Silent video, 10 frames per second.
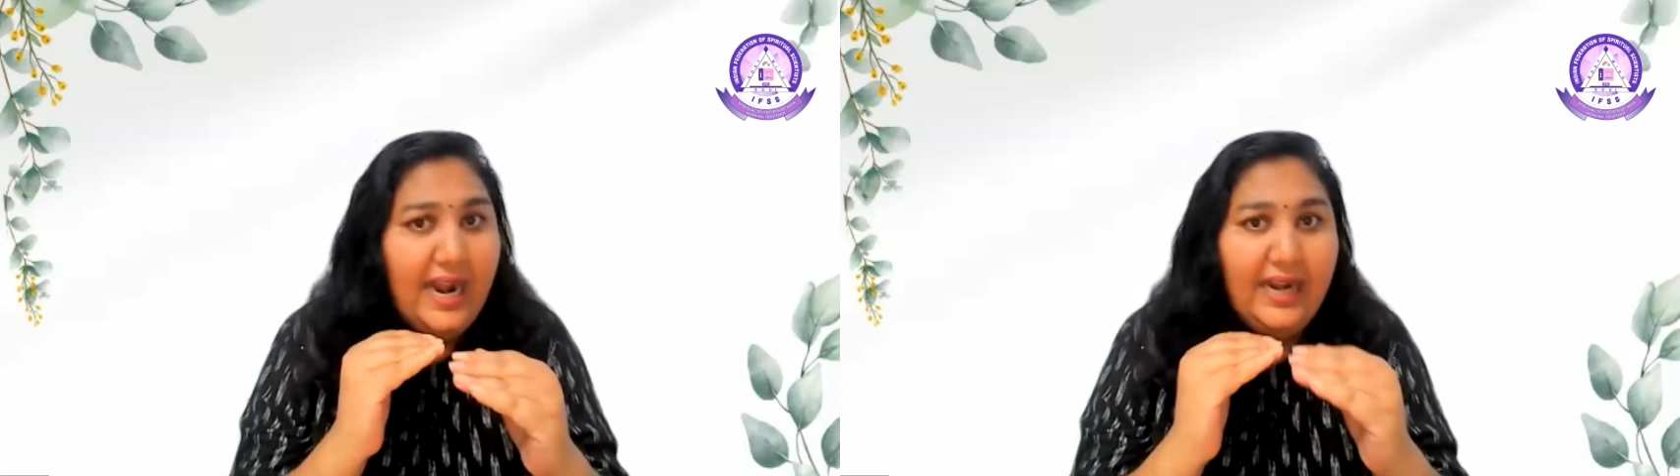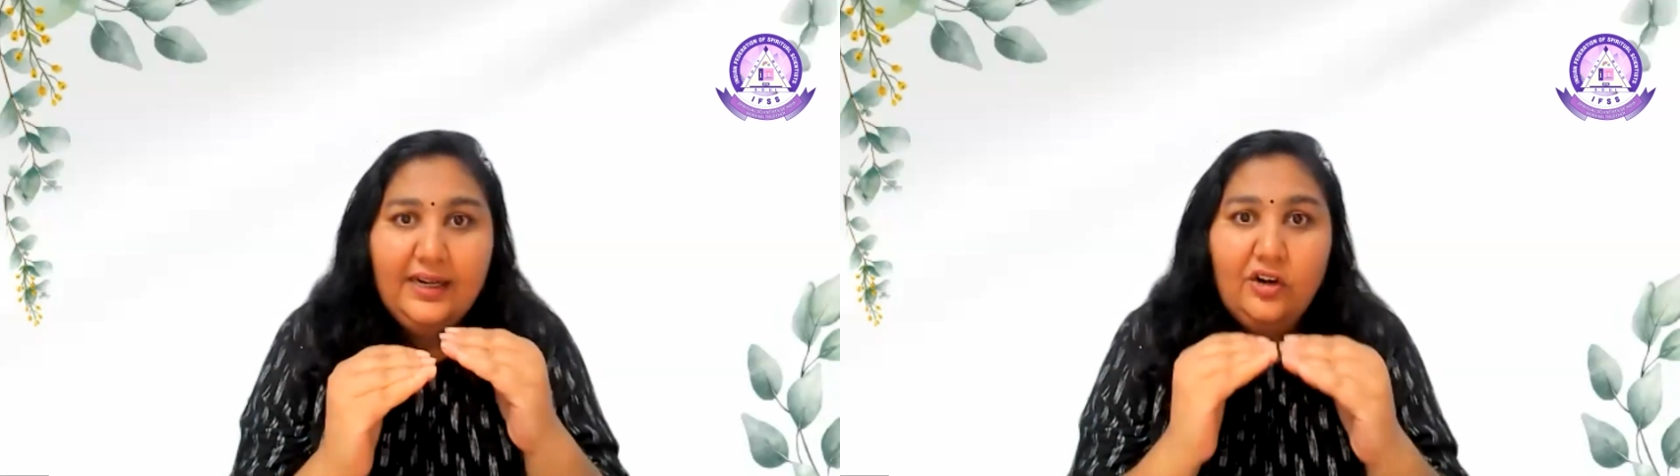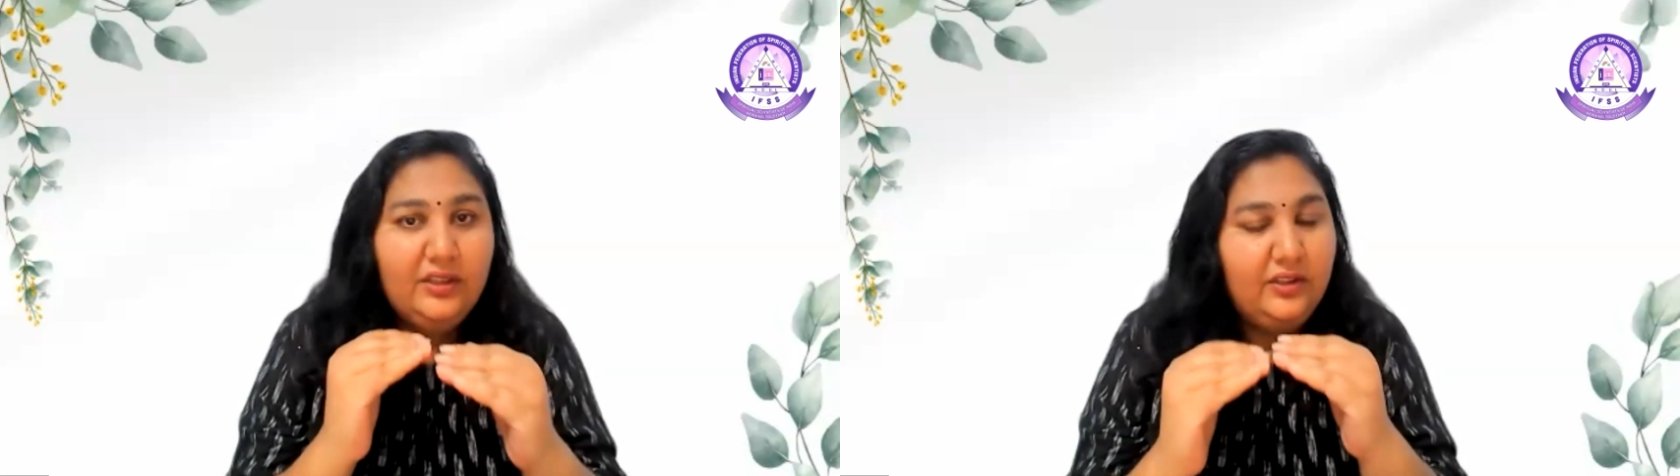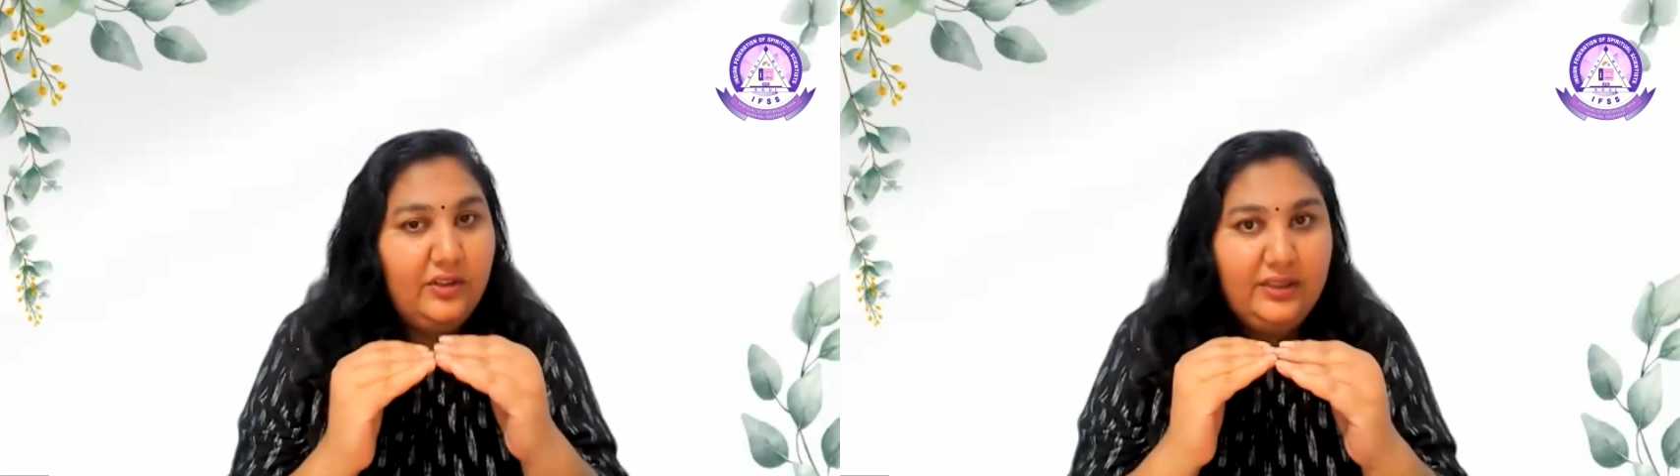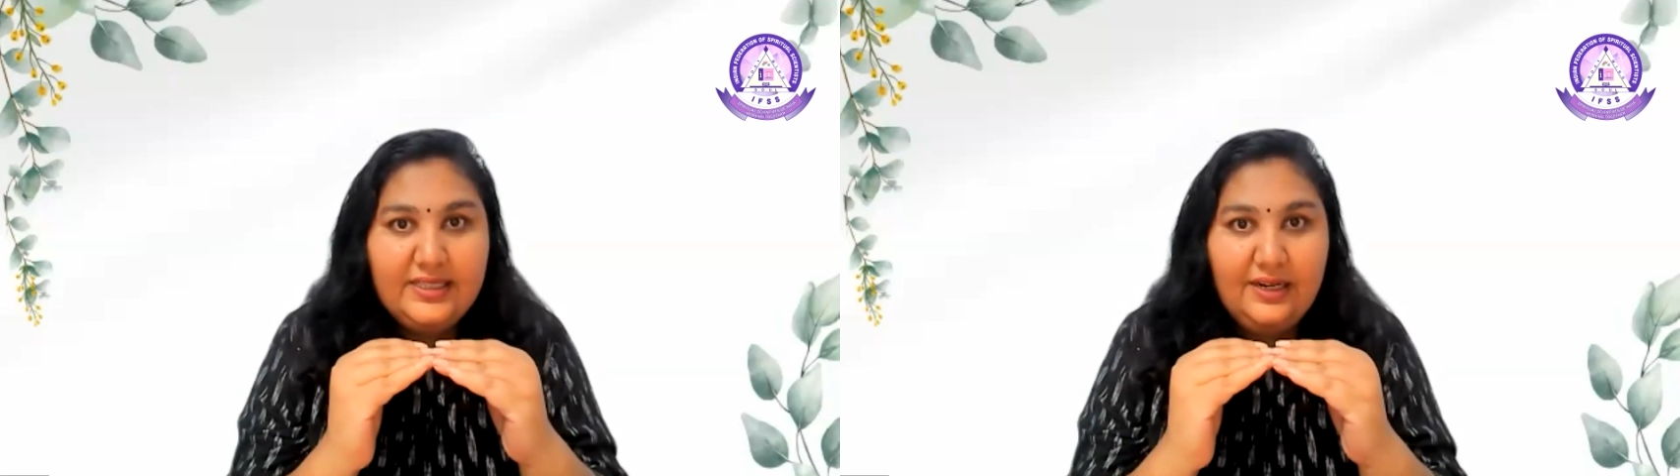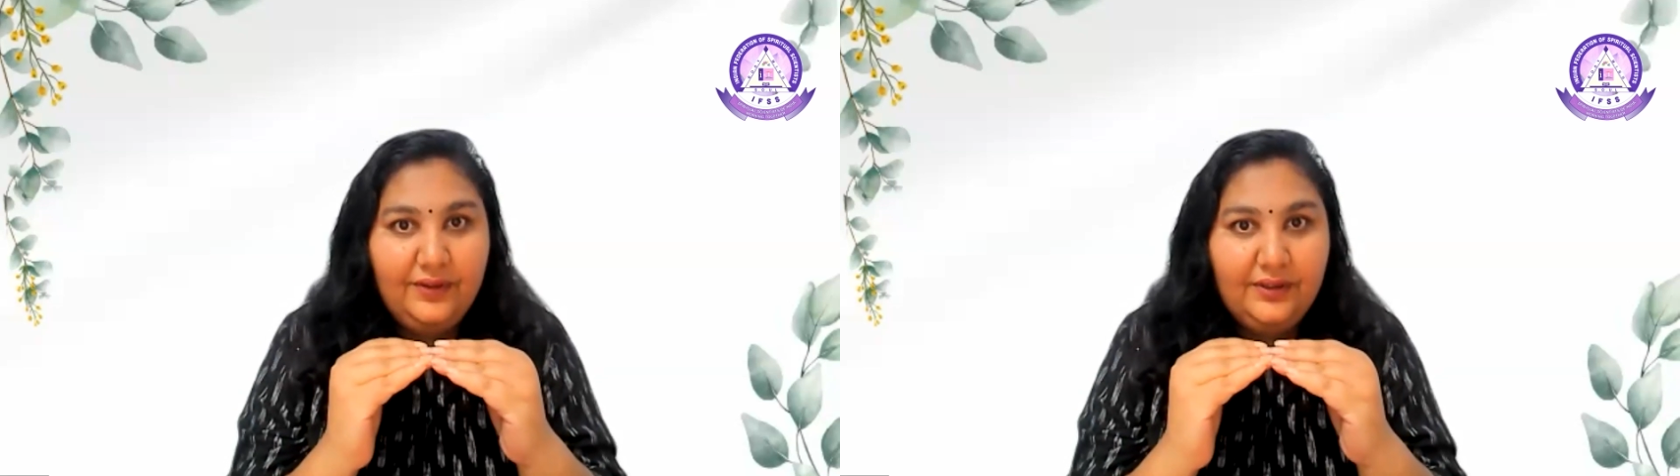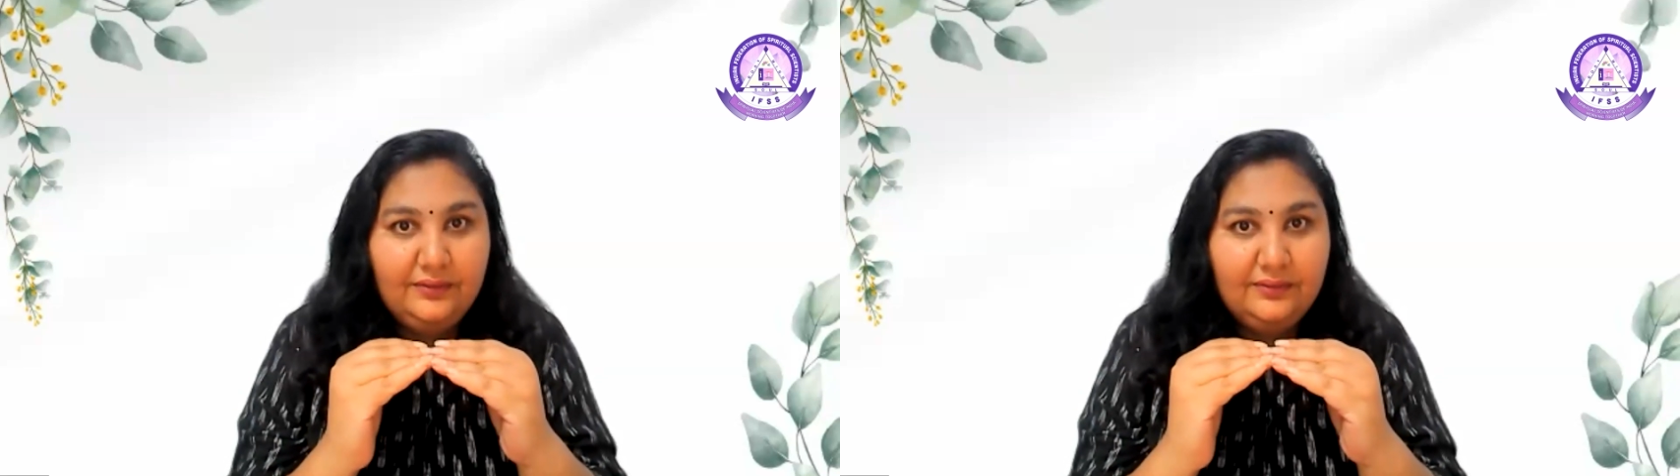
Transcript: handle on this level,